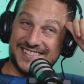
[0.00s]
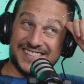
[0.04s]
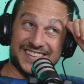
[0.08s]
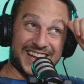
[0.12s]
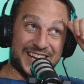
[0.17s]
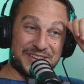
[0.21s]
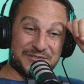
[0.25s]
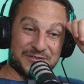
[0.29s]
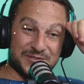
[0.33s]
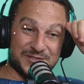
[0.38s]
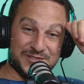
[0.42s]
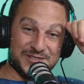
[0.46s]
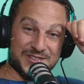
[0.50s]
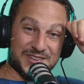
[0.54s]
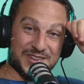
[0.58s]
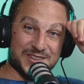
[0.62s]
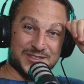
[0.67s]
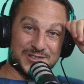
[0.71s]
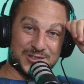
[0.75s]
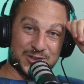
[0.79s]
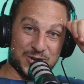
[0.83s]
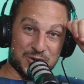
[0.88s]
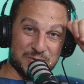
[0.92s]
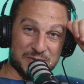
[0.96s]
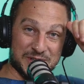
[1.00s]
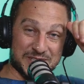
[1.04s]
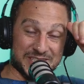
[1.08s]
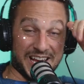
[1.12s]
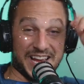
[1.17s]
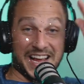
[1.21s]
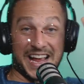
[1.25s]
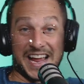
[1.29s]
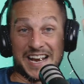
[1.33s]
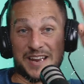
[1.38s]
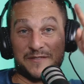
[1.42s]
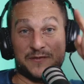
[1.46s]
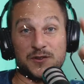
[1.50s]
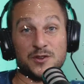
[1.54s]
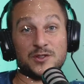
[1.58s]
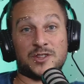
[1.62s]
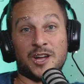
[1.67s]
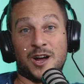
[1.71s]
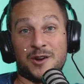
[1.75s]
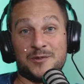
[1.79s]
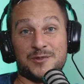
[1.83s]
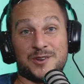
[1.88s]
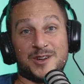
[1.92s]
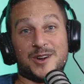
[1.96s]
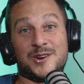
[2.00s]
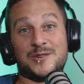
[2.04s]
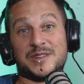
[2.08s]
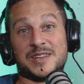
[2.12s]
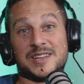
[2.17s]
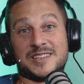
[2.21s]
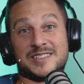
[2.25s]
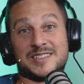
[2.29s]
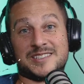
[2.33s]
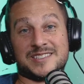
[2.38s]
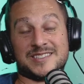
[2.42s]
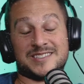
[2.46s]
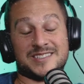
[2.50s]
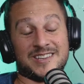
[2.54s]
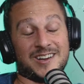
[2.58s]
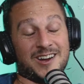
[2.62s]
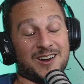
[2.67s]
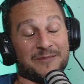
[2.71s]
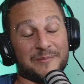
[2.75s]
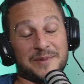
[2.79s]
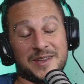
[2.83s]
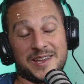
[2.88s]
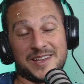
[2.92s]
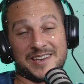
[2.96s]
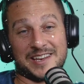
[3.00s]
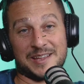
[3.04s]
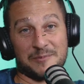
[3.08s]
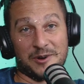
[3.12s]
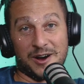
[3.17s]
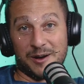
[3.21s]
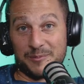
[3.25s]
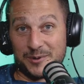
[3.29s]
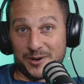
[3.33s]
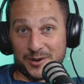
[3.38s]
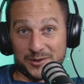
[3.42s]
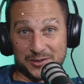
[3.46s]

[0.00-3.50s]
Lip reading: Nathan taught me something. And if you don't know this, I mean, it might blow